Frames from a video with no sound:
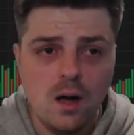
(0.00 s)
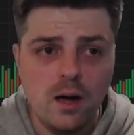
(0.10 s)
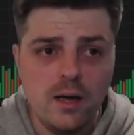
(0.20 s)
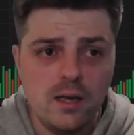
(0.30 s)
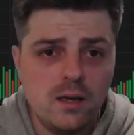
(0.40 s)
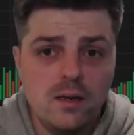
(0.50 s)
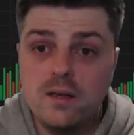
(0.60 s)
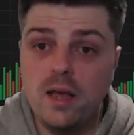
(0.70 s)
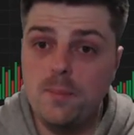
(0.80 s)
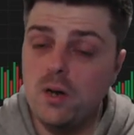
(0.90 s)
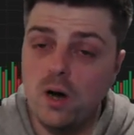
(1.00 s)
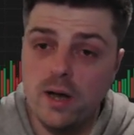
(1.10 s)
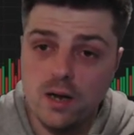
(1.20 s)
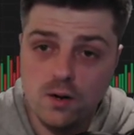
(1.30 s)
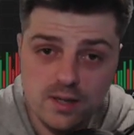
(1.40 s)
I can keep an
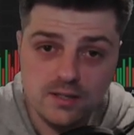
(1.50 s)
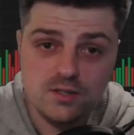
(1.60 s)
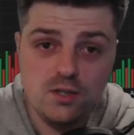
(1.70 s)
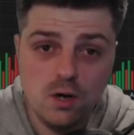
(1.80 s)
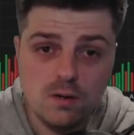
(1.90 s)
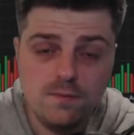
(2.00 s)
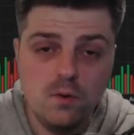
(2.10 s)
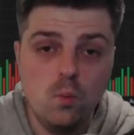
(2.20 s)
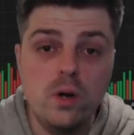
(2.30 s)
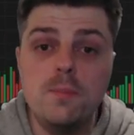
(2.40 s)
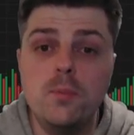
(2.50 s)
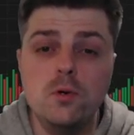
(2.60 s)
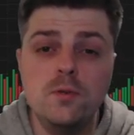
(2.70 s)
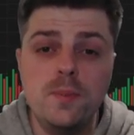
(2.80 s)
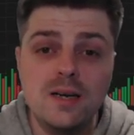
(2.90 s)
eye out on that stock for when it
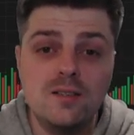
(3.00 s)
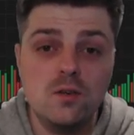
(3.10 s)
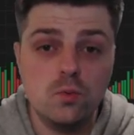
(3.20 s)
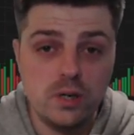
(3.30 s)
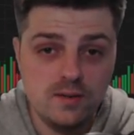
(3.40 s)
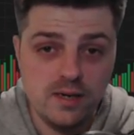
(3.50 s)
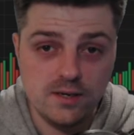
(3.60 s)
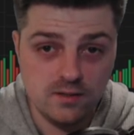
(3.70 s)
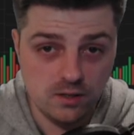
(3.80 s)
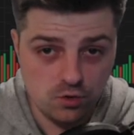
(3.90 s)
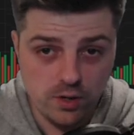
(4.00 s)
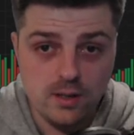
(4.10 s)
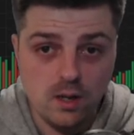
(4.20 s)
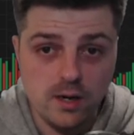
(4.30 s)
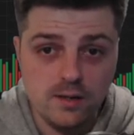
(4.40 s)
pulls back to retest the
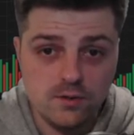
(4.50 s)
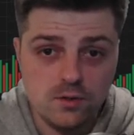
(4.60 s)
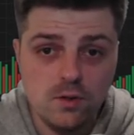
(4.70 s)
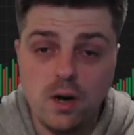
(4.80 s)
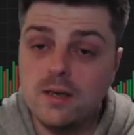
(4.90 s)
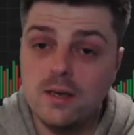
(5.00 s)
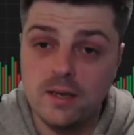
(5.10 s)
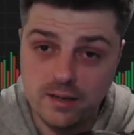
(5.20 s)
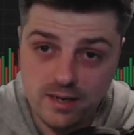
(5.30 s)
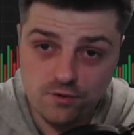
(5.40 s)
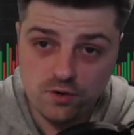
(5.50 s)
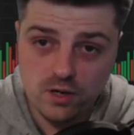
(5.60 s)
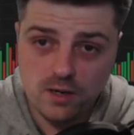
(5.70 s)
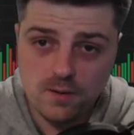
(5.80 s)
trend line so I can get an entry.